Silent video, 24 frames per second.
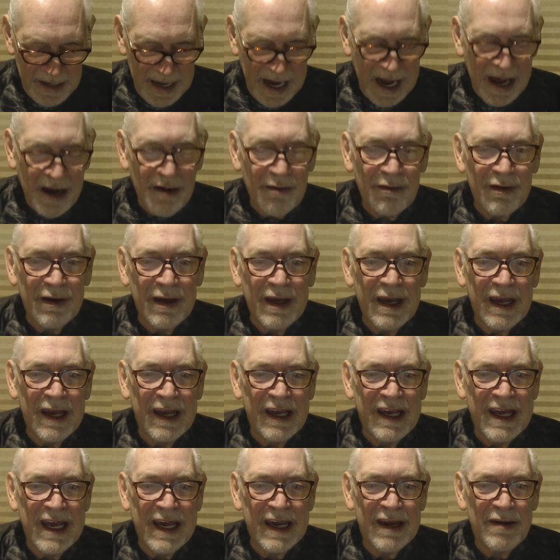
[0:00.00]
Now,
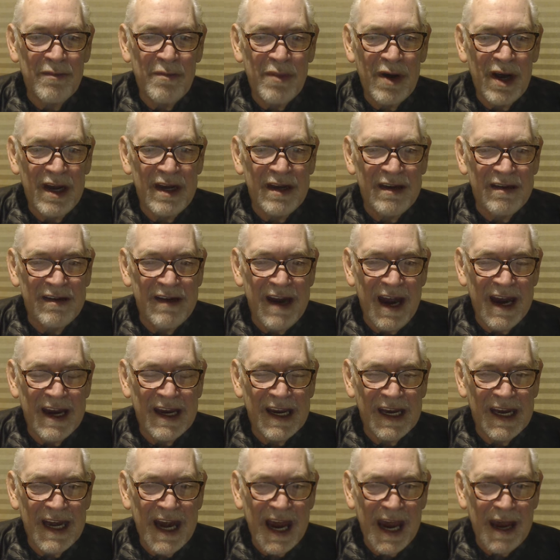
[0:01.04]
kicking butt and
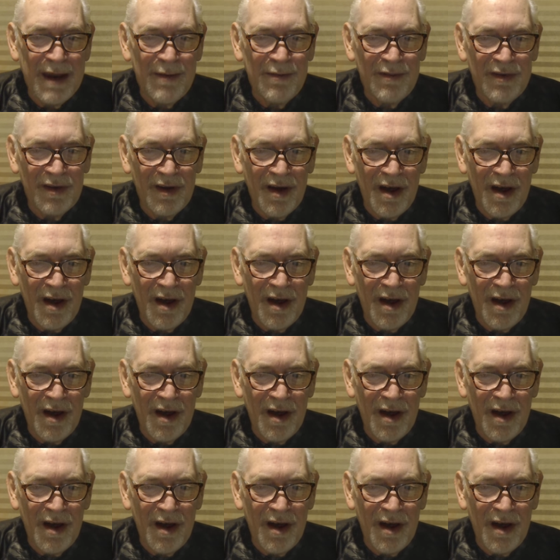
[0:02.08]
taking names,